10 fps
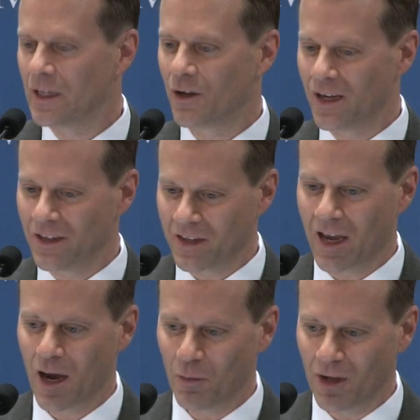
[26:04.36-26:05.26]
leering at the
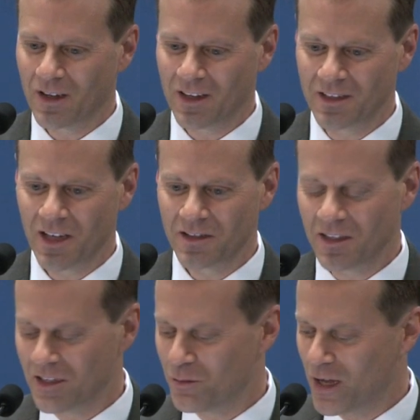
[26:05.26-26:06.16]
camera, he
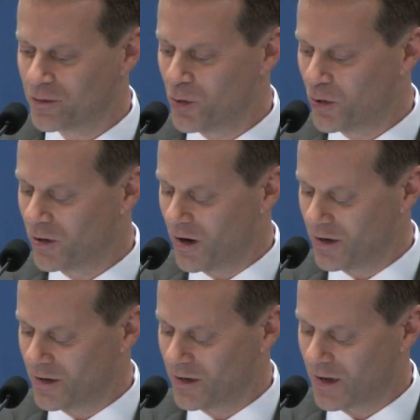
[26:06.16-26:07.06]
says in his best
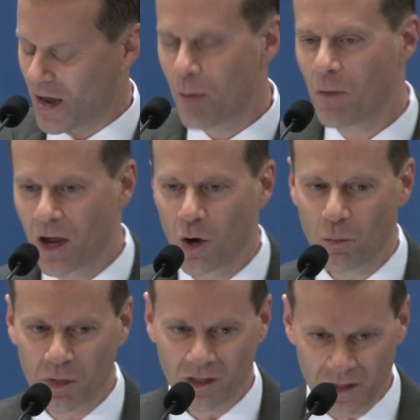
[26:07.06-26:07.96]
Bogart, "I'm my
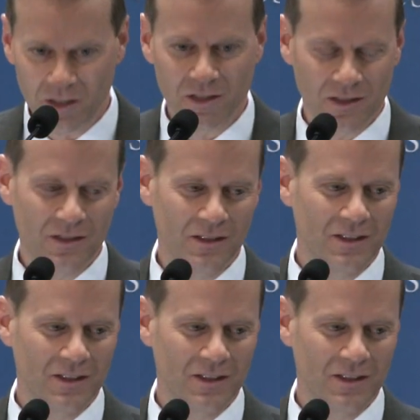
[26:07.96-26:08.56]
own police."